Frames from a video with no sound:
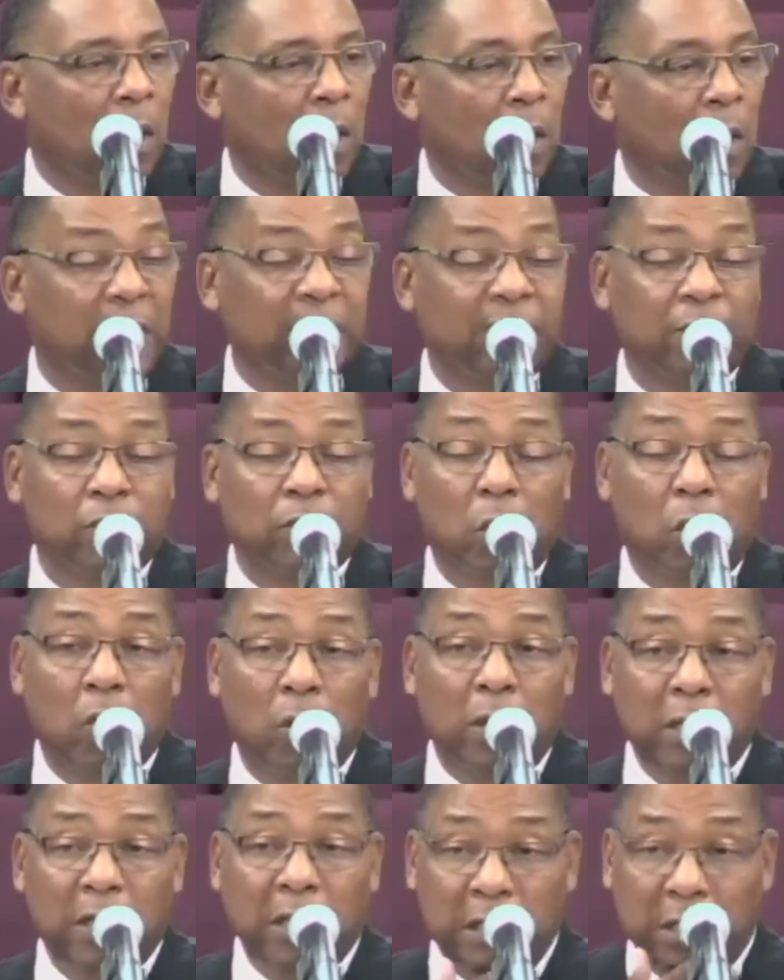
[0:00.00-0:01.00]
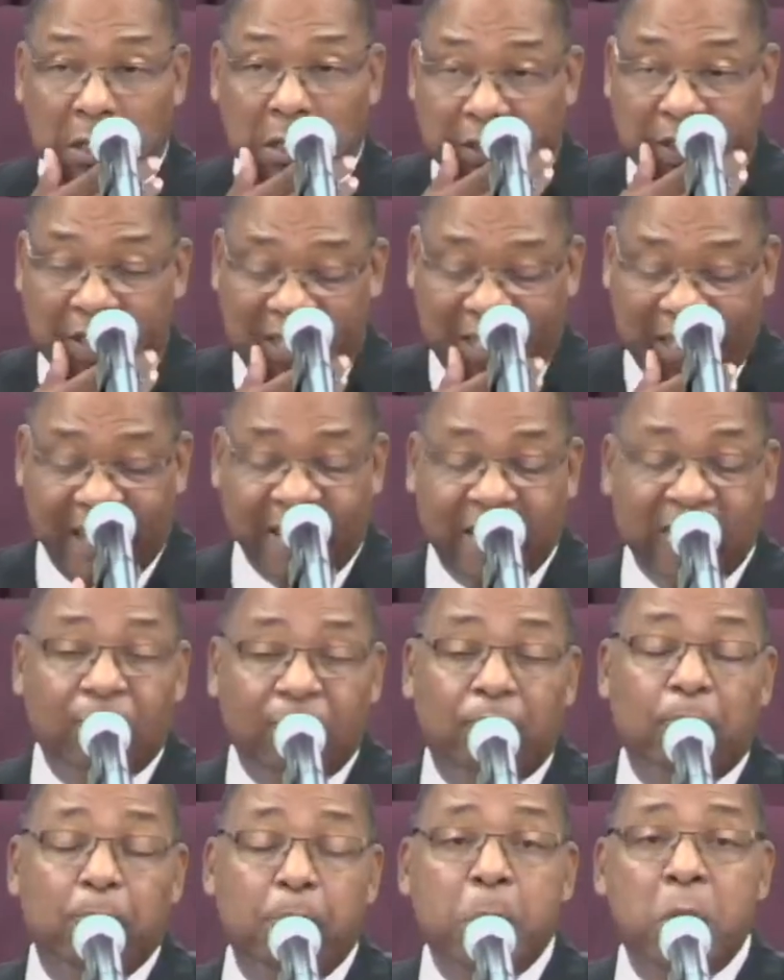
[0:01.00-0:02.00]
Even though He gave
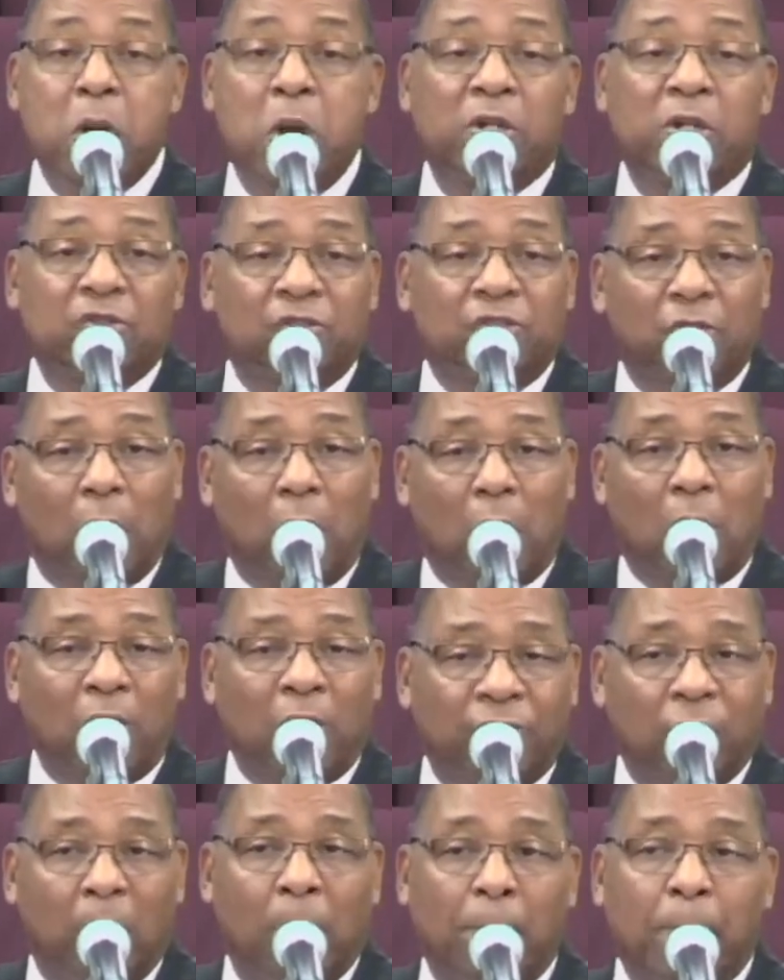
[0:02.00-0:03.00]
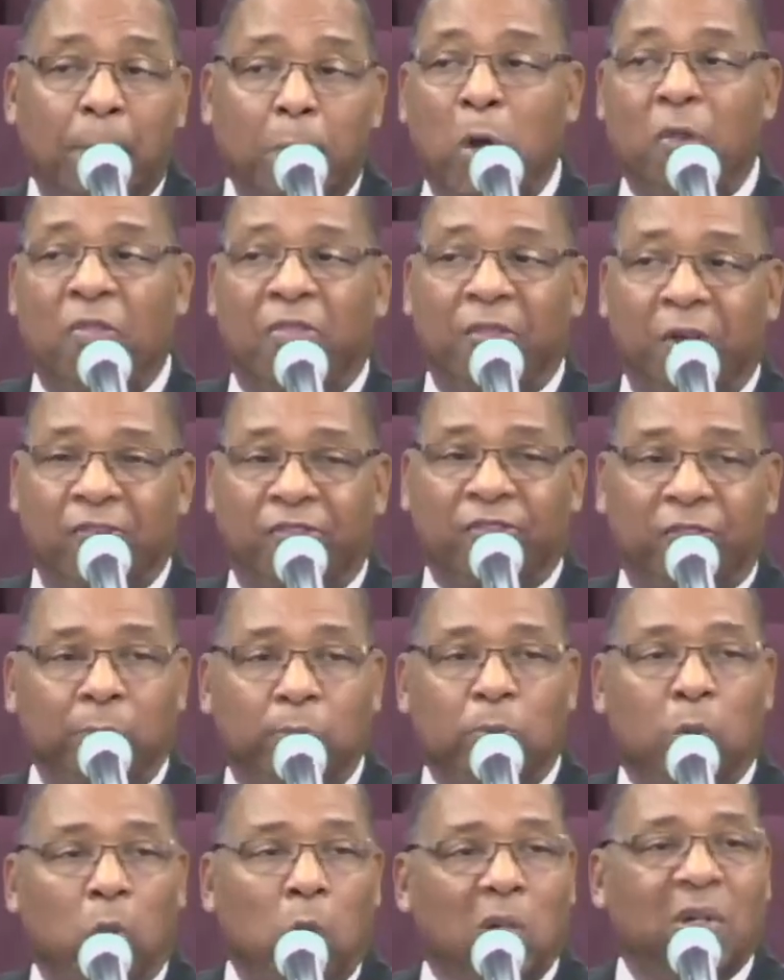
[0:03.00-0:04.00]
birth to us or birthed us and
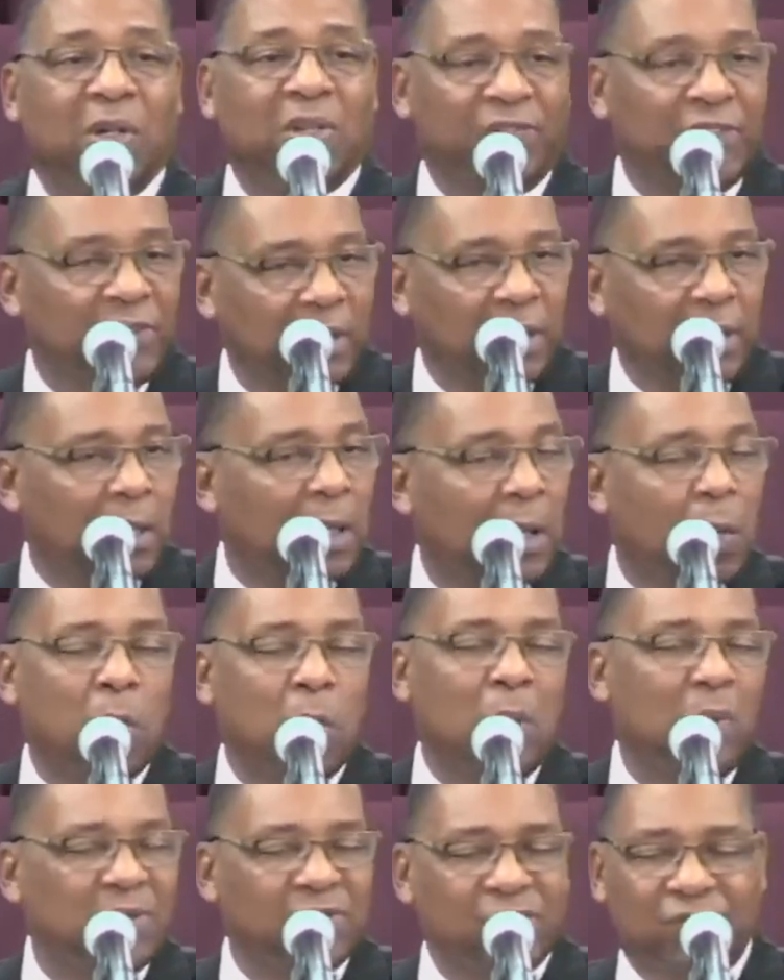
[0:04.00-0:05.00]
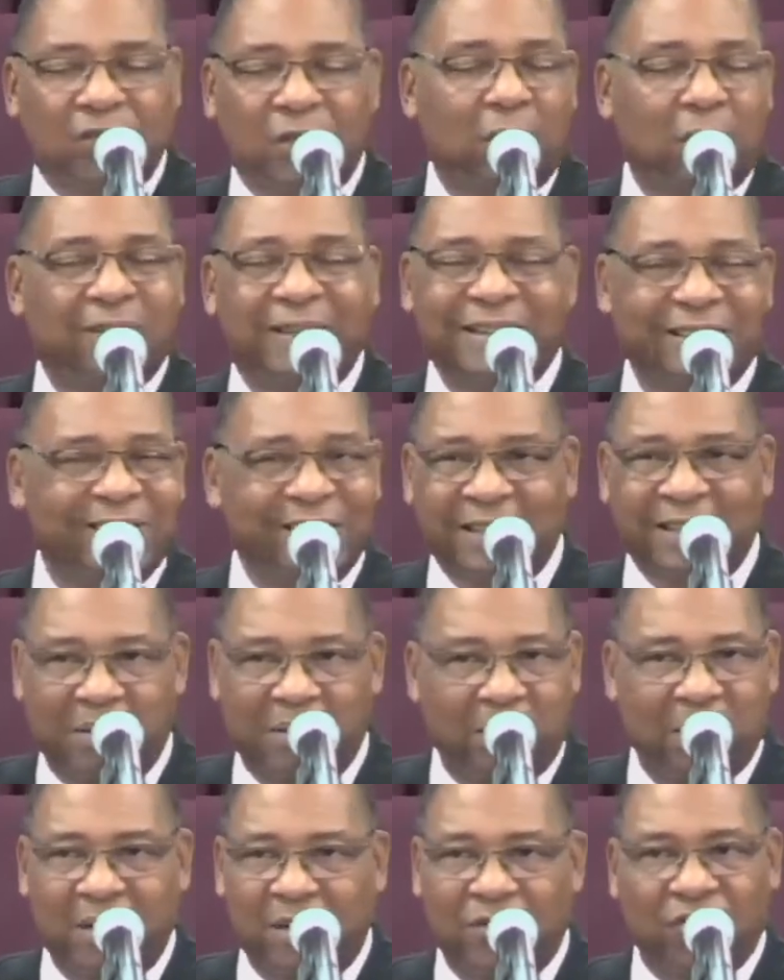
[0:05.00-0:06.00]
brought us here, we were still His
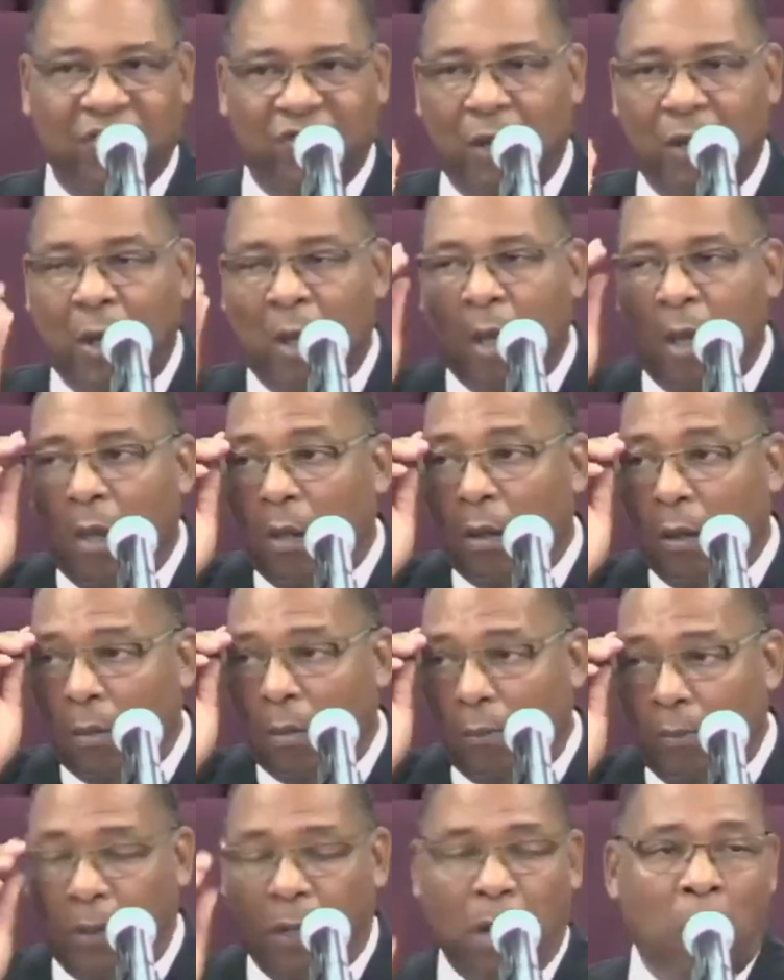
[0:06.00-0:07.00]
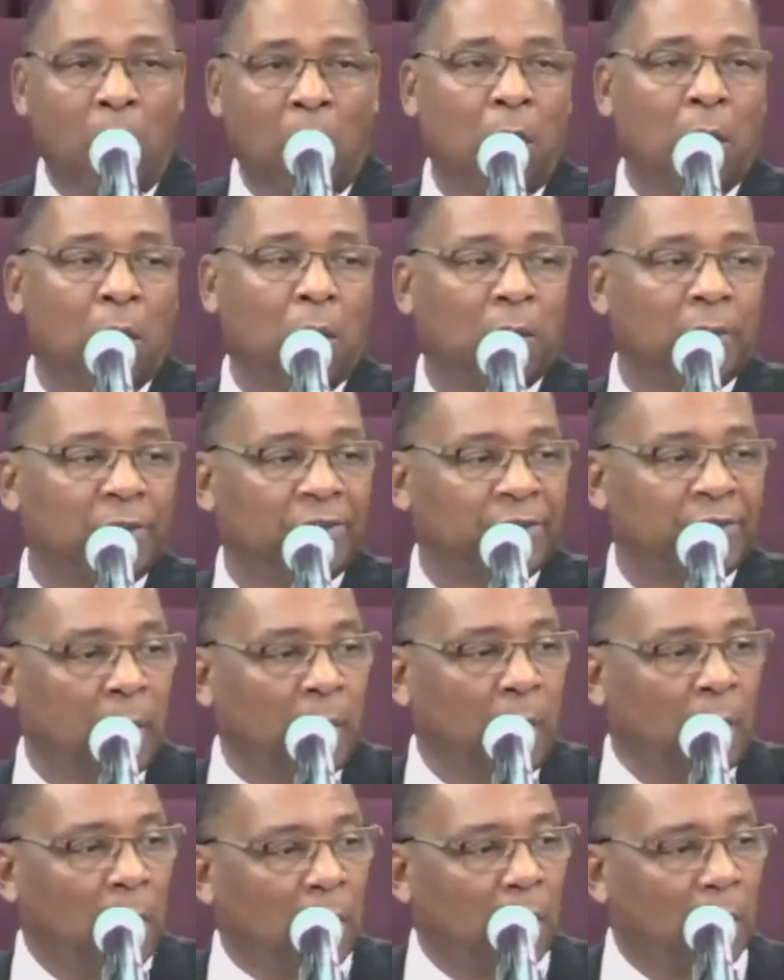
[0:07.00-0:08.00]
enemies because
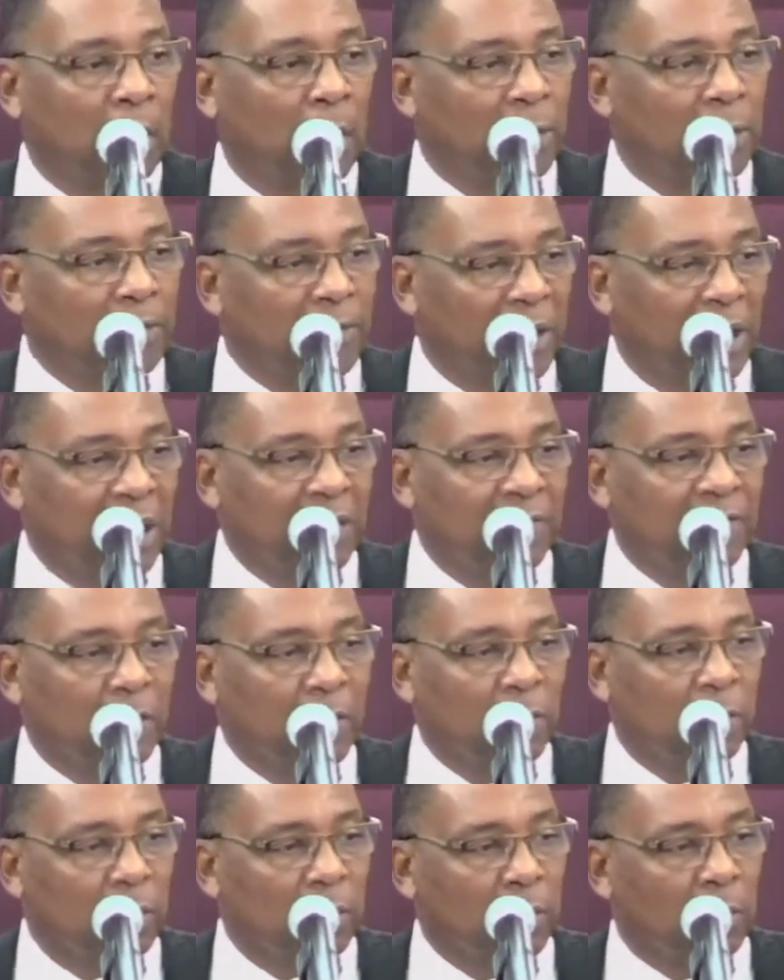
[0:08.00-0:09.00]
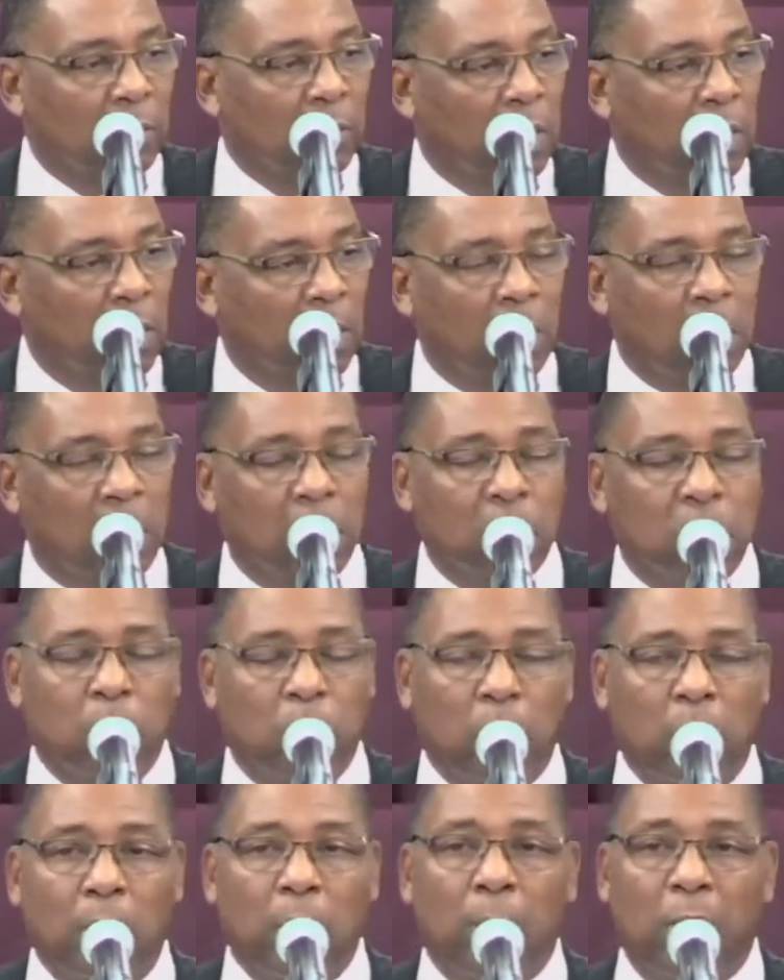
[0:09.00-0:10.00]
uh, David records
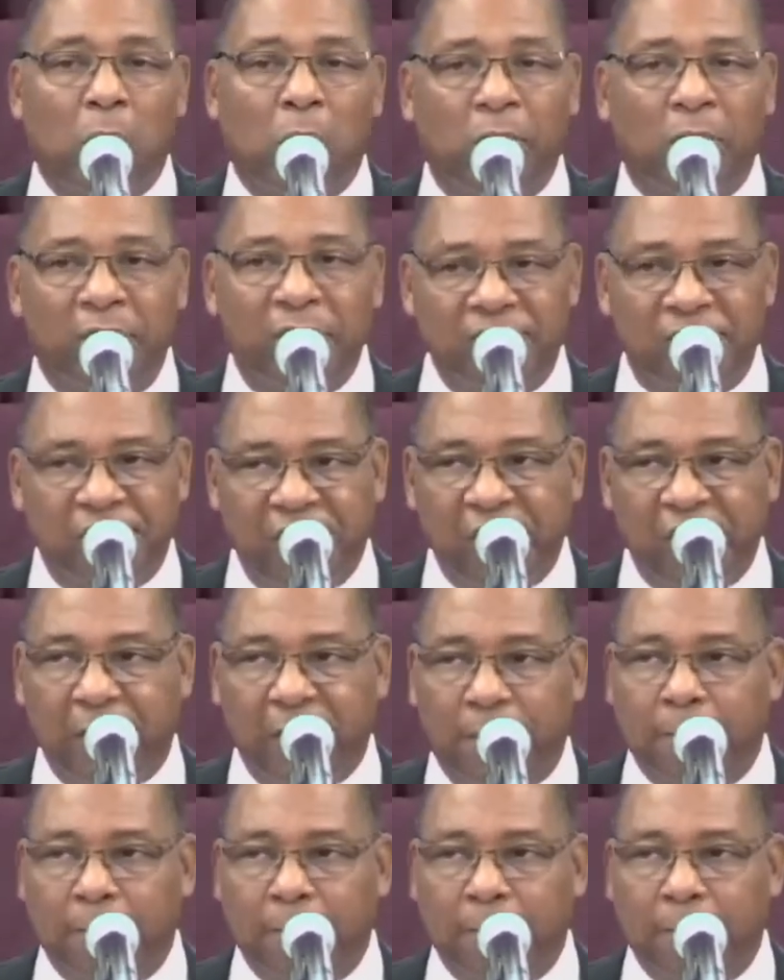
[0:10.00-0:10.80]
we were born in sin